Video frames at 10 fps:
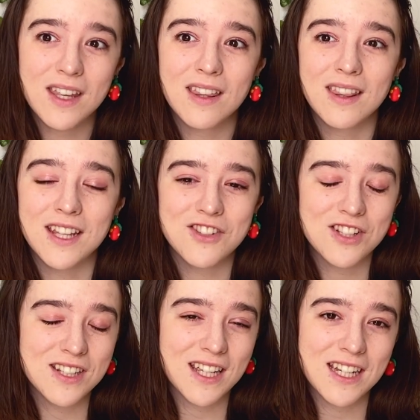let's
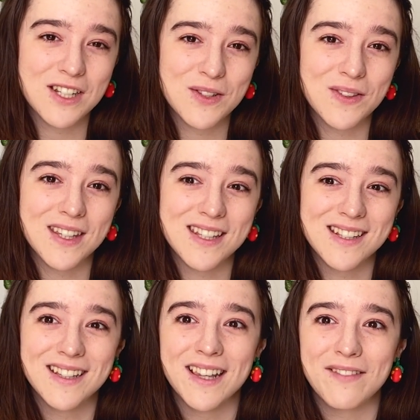just get into these
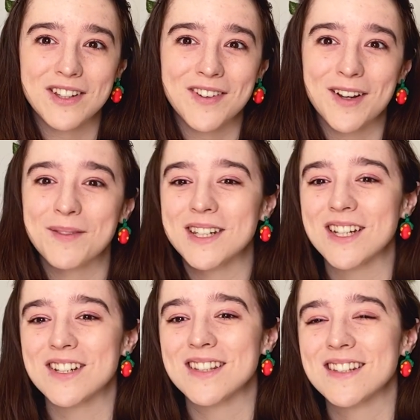11
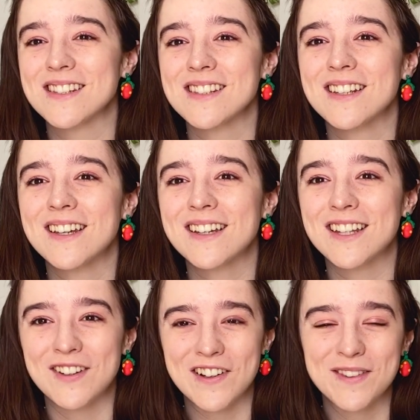recommendations.
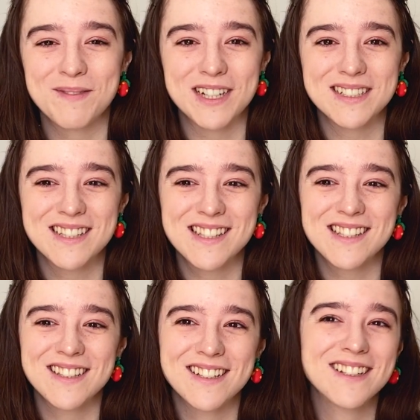Can you hear the birds?